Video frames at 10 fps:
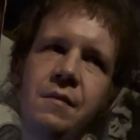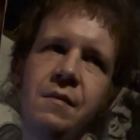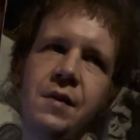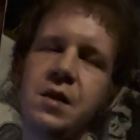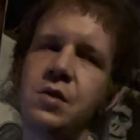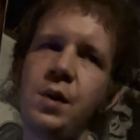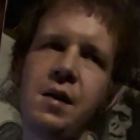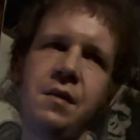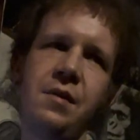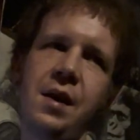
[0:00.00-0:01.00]
that
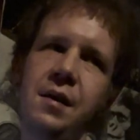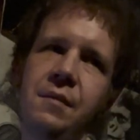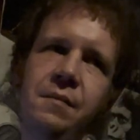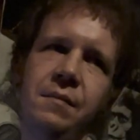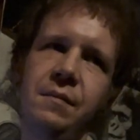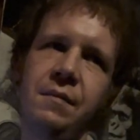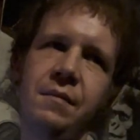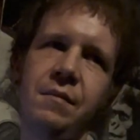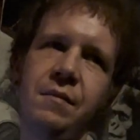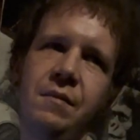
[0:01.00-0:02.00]
dreaded thing
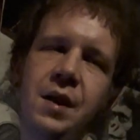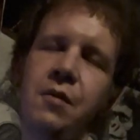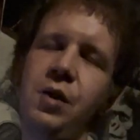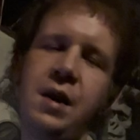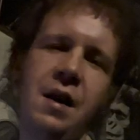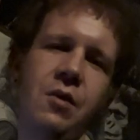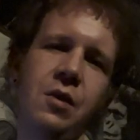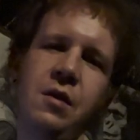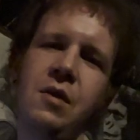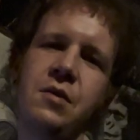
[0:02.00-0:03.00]
that every cat owner
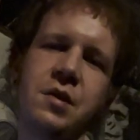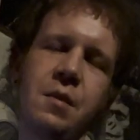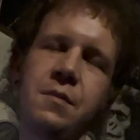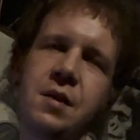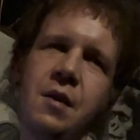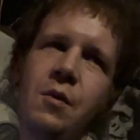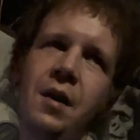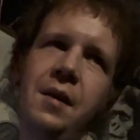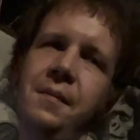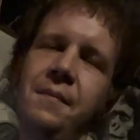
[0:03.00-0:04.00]
knows something's not right.